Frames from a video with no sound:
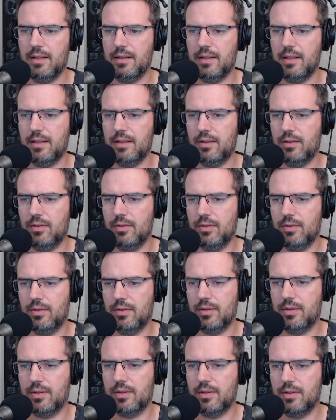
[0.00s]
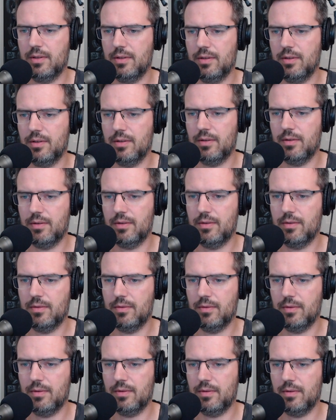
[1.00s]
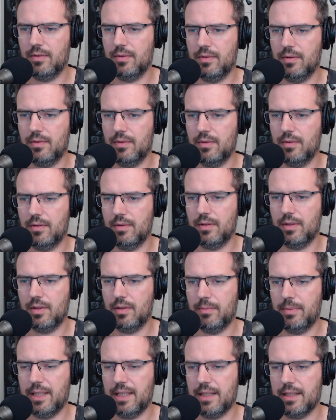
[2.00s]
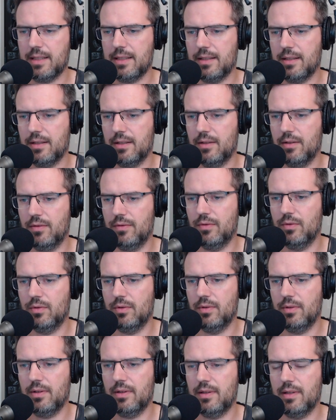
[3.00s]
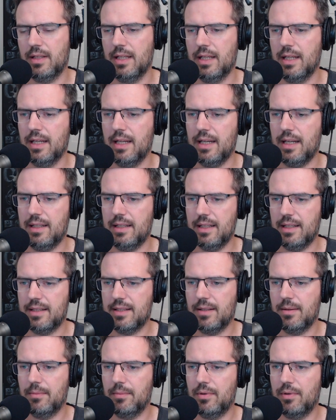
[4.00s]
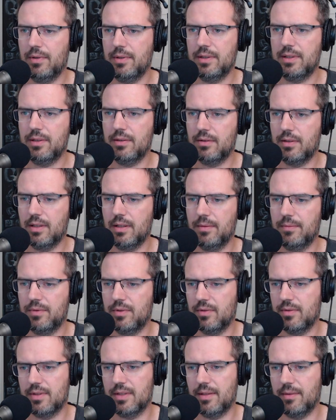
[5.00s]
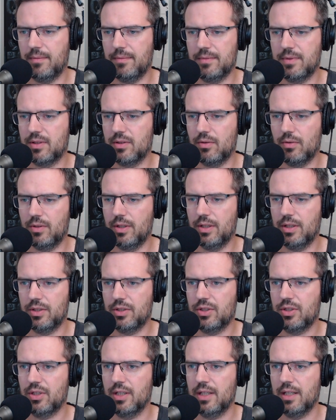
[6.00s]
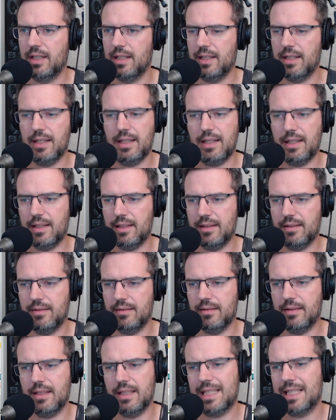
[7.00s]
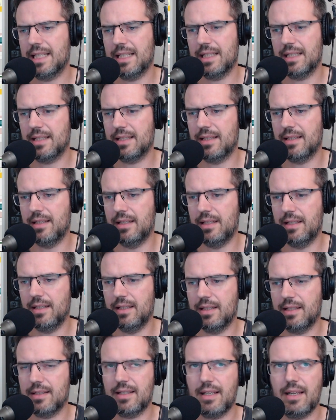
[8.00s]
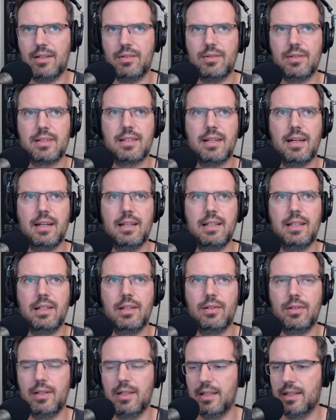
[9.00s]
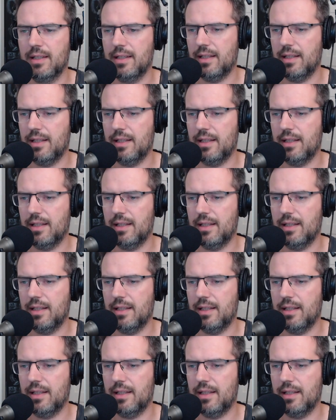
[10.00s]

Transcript: And then you're going to go back, go forth, and at some point you come to some storage. Uh, this is the Cassandra sign here.